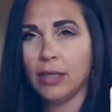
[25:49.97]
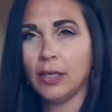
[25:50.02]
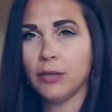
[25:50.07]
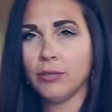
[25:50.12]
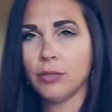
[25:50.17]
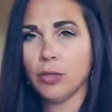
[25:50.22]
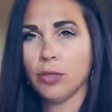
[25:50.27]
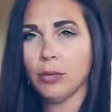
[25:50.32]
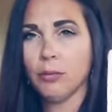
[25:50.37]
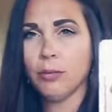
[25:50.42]

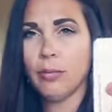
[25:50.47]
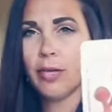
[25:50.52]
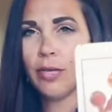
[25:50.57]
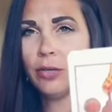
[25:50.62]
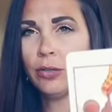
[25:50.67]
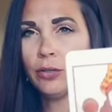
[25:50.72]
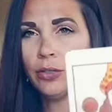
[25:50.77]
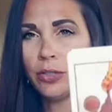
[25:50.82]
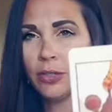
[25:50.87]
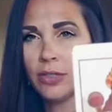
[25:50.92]
If you're a
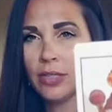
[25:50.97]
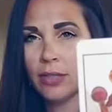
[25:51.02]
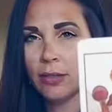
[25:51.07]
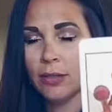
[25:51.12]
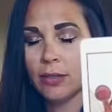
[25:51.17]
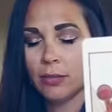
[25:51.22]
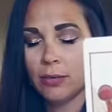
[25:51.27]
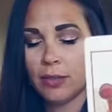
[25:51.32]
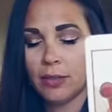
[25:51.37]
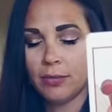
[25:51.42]
male, you're
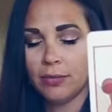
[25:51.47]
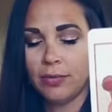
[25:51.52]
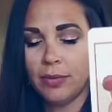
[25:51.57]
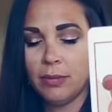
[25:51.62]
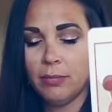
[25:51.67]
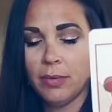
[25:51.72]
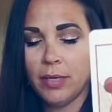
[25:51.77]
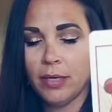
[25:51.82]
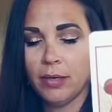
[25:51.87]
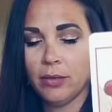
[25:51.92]
dealing with a
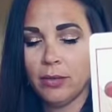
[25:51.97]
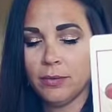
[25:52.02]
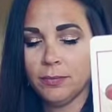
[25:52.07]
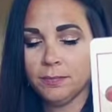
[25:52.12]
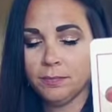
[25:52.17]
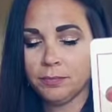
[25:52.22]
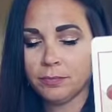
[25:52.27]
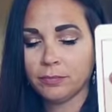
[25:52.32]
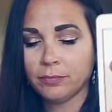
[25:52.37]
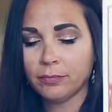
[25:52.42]

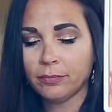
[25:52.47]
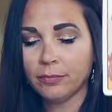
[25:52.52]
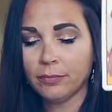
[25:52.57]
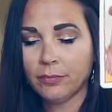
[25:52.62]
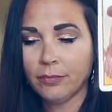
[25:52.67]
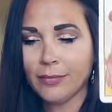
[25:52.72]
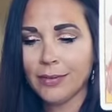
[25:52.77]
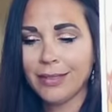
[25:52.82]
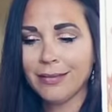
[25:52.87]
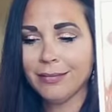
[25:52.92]
female
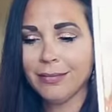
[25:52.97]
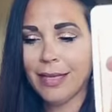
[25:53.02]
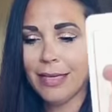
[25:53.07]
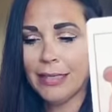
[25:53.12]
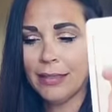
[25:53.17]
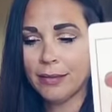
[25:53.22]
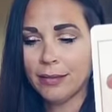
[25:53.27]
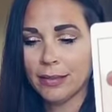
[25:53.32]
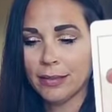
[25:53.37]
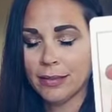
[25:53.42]

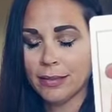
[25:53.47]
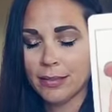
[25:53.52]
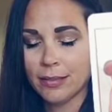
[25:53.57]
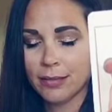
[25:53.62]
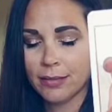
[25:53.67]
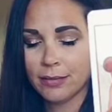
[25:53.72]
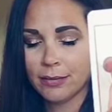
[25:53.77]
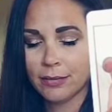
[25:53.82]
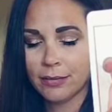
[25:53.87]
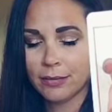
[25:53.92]
like
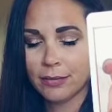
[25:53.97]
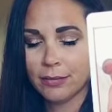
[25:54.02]
this.